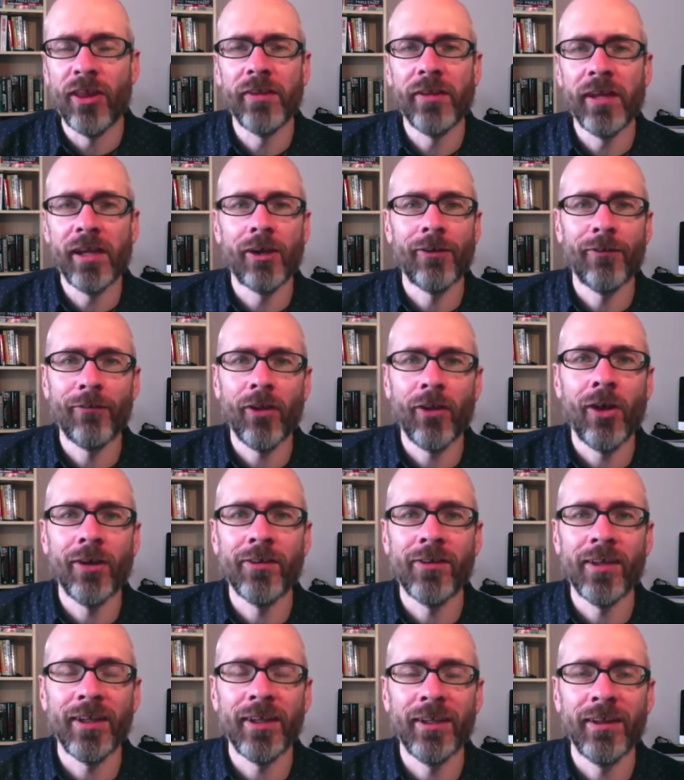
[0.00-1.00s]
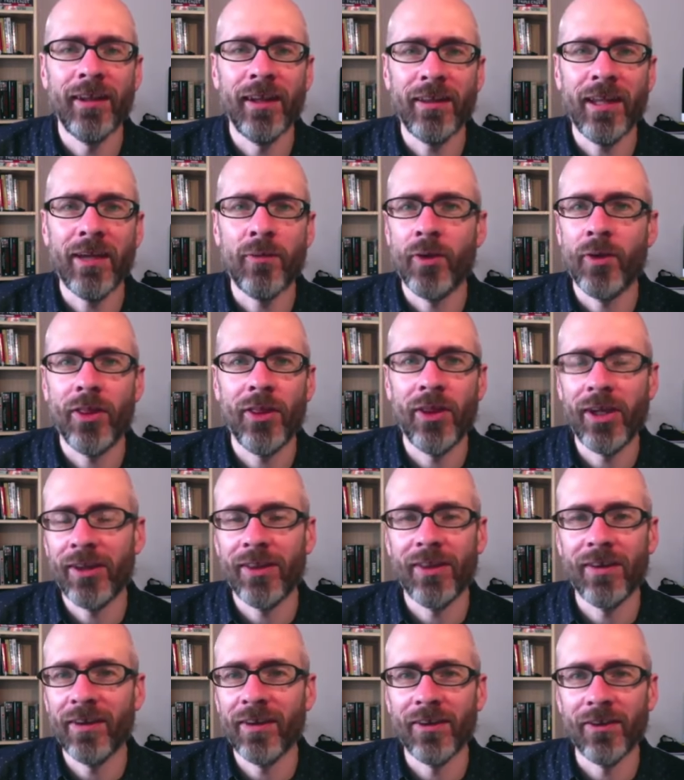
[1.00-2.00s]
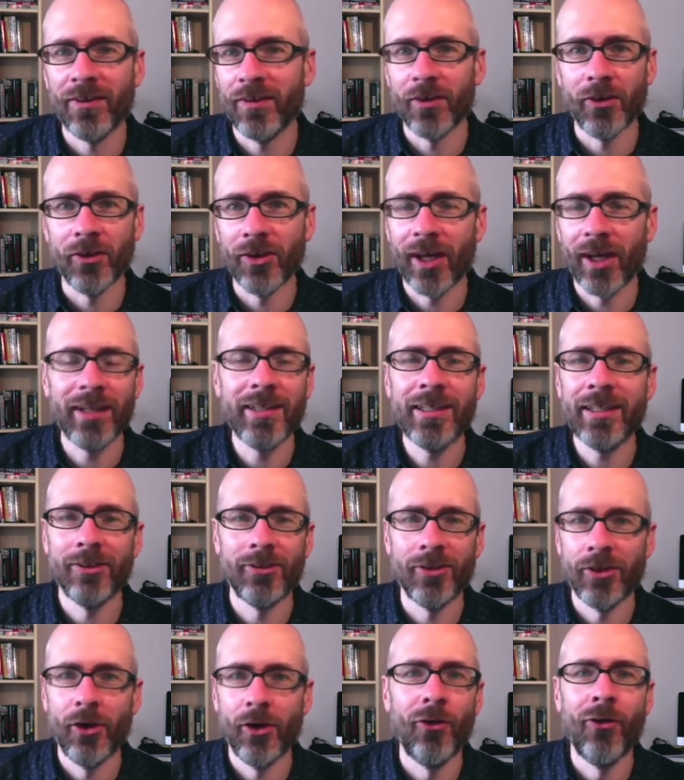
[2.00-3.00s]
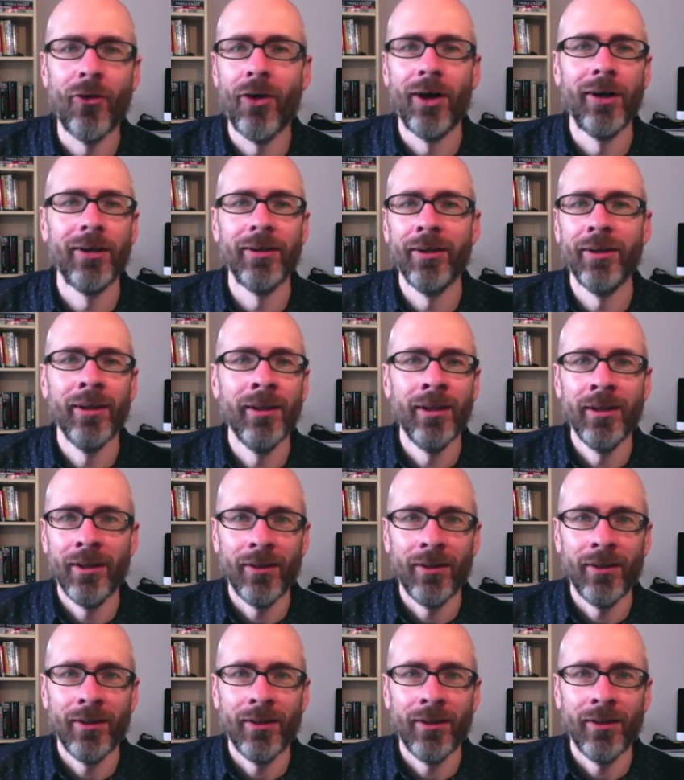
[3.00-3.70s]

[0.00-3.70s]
that they are flaunting that they would think that it is a good idea to go on